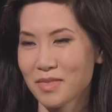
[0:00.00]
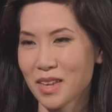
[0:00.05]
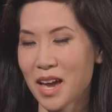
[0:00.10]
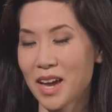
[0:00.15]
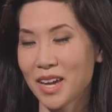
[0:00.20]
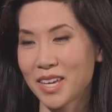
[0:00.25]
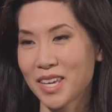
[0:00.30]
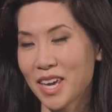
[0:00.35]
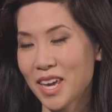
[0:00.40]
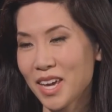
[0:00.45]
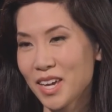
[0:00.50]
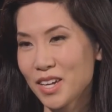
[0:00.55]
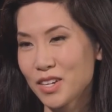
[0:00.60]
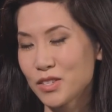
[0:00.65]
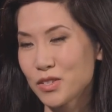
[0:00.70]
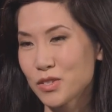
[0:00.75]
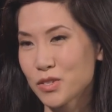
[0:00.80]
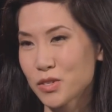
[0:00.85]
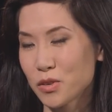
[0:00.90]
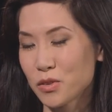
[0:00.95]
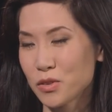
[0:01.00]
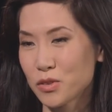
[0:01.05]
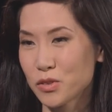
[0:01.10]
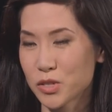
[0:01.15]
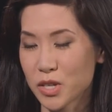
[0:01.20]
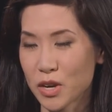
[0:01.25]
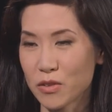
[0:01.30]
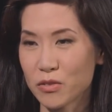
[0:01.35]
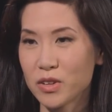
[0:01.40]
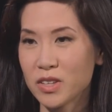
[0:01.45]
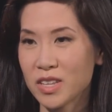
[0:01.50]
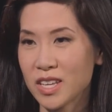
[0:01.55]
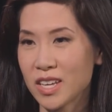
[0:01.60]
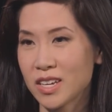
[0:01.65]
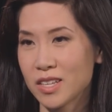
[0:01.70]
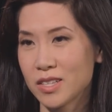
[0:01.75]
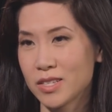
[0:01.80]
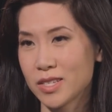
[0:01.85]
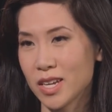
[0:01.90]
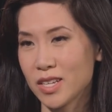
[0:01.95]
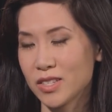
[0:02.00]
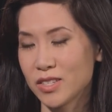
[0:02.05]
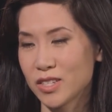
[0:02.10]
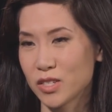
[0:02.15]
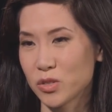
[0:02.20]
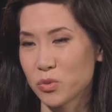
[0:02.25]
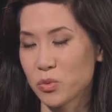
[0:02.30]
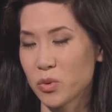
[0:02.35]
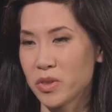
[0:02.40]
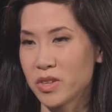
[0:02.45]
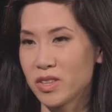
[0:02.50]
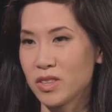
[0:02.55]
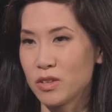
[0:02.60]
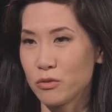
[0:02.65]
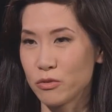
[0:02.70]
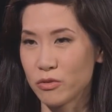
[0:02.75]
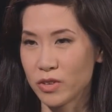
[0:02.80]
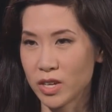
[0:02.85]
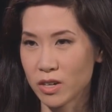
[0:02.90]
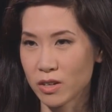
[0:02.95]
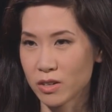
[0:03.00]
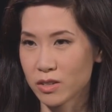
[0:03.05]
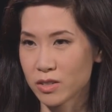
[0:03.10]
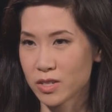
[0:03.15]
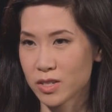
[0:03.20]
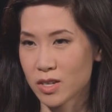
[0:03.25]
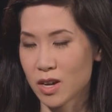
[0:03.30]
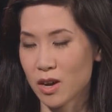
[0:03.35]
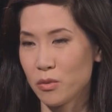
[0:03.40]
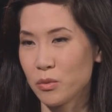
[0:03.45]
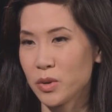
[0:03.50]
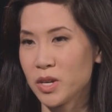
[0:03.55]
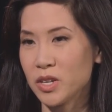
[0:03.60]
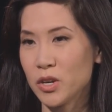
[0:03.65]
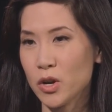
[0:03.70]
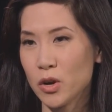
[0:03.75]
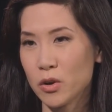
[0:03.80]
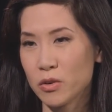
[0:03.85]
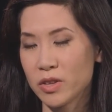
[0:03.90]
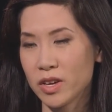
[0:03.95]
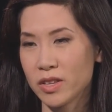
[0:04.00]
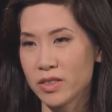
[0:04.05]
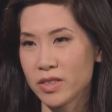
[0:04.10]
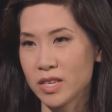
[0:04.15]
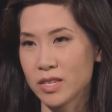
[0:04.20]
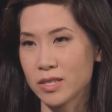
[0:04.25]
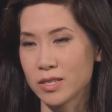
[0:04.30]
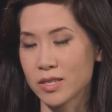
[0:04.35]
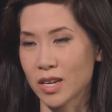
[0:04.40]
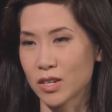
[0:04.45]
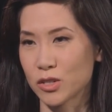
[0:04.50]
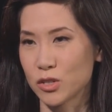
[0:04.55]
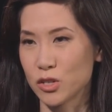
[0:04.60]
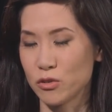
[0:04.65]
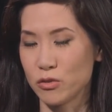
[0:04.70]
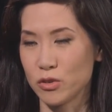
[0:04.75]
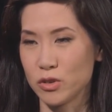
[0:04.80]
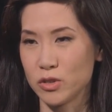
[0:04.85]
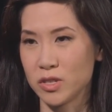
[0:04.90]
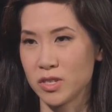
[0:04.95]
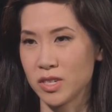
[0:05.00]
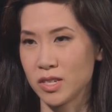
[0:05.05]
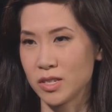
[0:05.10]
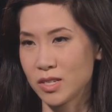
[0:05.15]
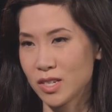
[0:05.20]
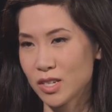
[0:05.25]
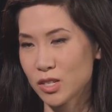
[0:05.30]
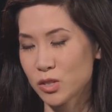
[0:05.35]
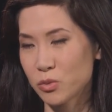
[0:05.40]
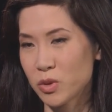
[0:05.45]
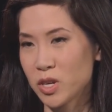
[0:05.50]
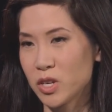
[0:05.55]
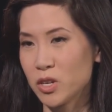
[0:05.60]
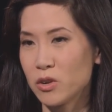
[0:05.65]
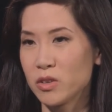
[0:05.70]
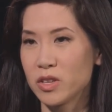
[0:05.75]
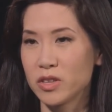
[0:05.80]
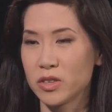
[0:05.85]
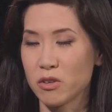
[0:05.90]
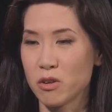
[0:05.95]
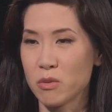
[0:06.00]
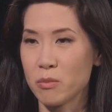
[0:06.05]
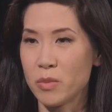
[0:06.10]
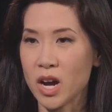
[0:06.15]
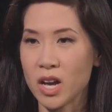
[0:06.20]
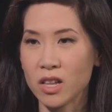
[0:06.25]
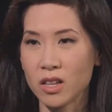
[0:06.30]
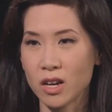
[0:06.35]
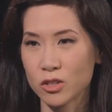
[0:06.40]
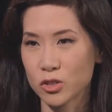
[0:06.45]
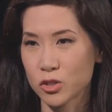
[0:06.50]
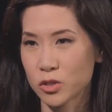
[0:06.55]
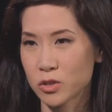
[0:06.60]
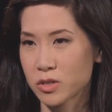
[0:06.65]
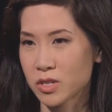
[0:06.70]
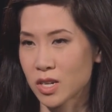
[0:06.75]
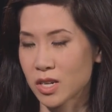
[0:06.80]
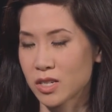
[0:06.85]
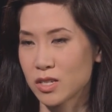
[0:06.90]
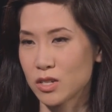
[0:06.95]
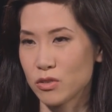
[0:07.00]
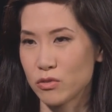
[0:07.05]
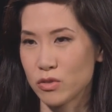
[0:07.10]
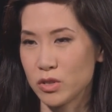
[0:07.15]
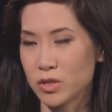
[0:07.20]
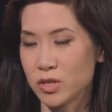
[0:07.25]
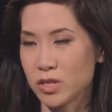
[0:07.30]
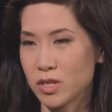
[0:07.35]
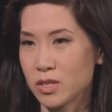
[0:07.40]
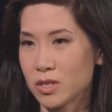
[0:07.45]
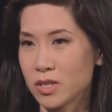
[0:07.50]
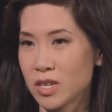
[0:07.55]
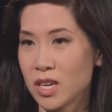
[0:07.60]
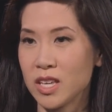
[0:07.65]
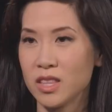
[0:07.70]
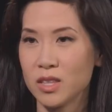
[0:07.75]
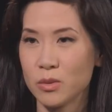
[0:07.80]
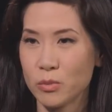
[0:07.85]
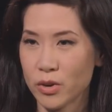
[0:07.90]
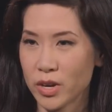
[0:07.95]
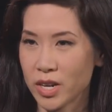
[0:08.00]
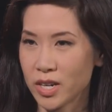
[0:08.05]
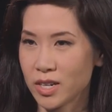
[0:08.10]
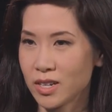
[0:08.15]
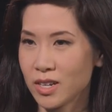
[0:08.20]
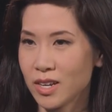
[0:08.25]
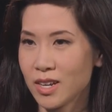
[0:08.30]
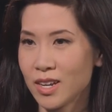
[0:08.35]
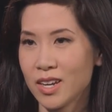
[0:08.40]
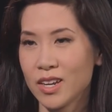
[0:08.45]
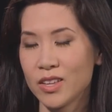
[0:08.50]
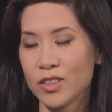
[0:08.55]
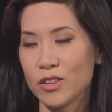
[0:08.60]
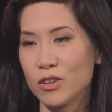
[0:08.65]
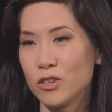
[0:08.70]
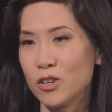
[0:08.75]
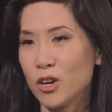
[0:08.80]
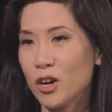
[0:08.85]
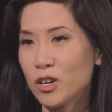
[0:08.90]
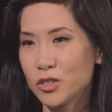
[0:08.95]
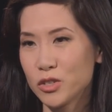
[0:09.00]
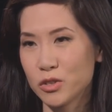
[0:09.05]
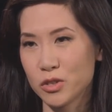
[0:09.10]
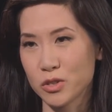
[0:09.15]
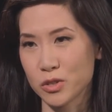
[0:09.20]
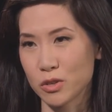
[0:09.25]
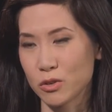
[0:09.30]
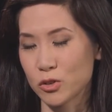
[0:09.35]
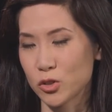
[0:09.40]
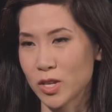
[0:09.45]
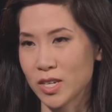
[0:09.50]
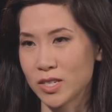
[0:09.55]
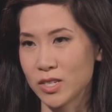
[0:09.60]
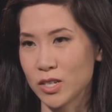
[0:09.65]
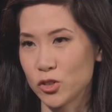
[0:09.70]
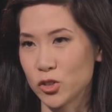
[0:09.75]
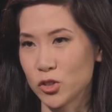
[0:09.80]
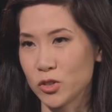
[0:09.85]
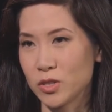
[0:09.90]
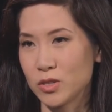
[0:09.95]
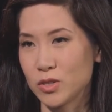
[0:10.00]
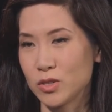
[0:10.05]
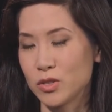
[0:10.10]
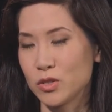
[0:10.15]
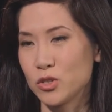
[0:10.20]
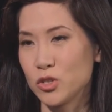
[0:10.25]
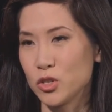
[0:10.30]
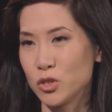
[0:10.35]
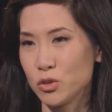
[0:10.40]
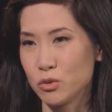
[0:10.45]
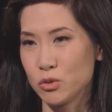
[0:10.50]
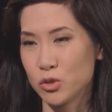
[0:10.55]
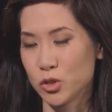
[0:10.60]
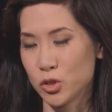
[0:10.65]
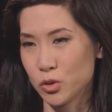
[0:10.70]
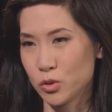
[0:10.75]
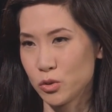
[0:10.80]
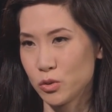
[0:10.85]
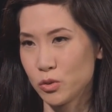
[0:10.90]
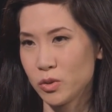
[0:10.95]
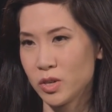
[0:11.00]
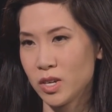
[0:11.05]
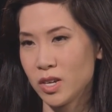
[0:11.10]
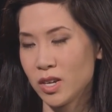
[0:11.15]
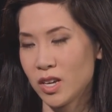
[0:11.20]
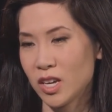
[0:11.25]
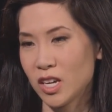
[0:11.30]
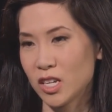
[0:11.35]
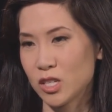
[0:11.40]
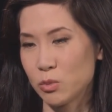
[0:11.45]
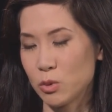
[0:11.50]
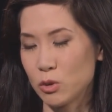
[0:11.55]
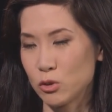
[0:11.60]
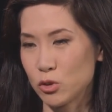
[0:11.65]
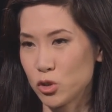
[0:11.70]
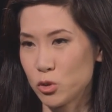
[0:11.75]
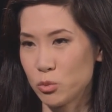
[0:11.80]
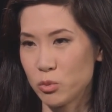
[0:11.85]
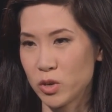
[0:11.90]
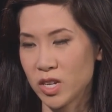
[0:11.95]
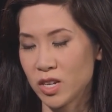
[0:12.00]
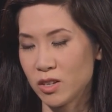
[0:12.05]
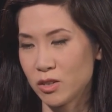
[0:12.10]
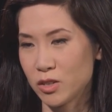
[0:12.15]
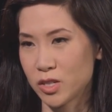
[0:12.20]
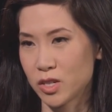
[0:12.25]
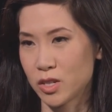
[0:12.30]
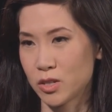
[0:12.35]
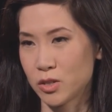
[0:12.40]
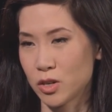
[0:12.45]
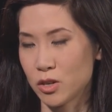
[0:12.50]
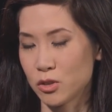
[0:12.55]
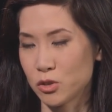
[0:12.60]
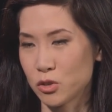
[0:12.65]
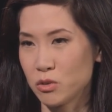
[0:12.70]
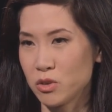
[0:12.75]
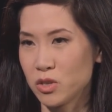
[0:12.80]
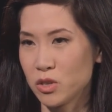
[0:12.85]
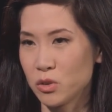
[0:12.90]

I can. So there's definitely consensus within the field. We know that these sex differences exist. We know that there are biological sex differences in the brain that are not due to socialization. This is due to exposure to prenatal testosterone in